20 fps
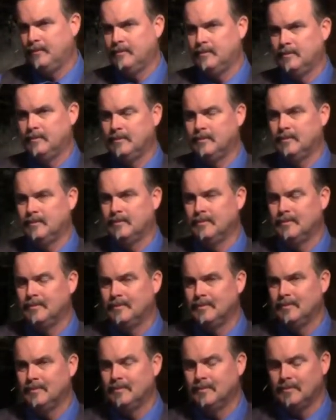
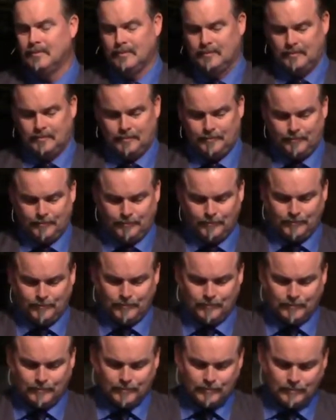
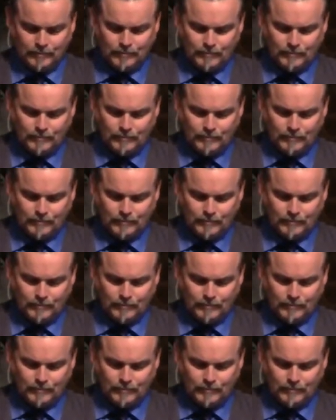[no speech]